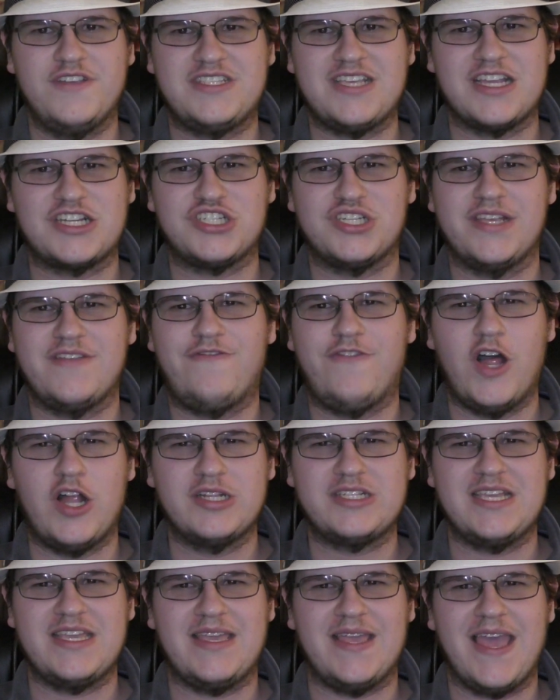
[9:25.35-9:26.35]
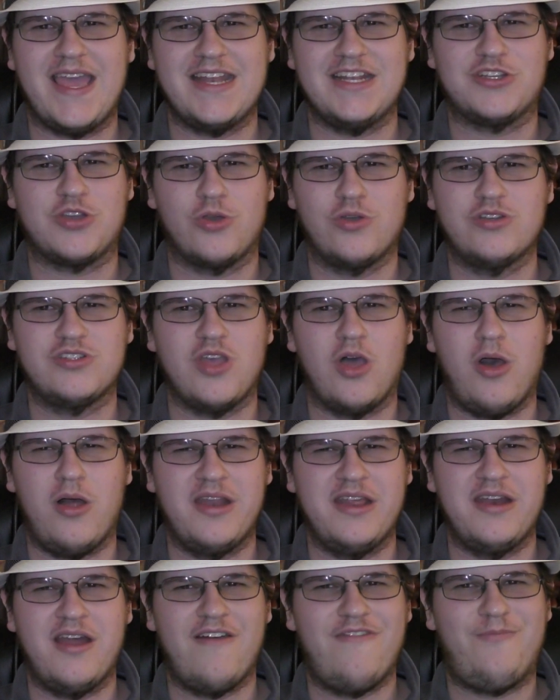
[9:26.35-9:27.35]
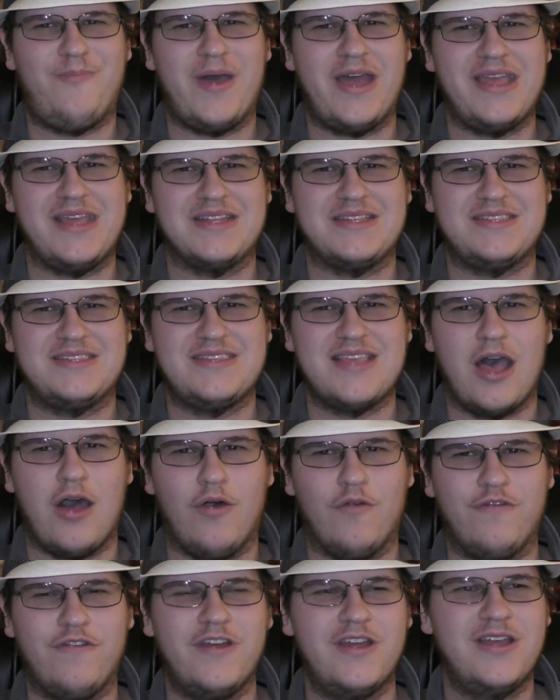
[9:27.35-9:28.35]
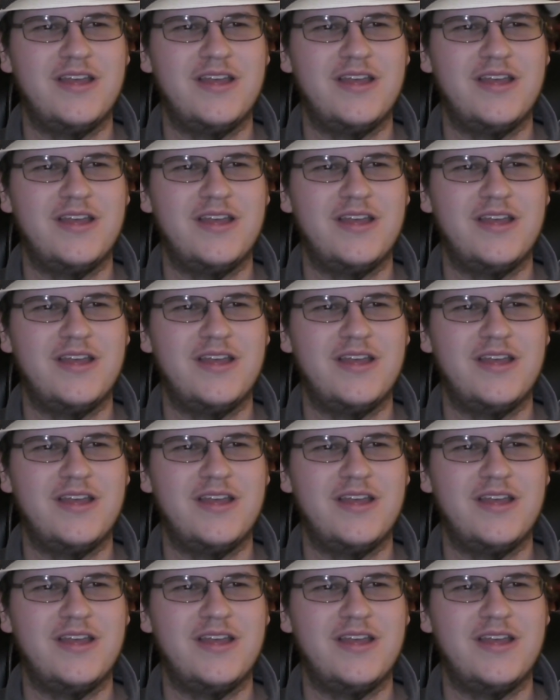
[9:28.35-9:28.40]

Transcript: is actually faulty and turns on and off by itself,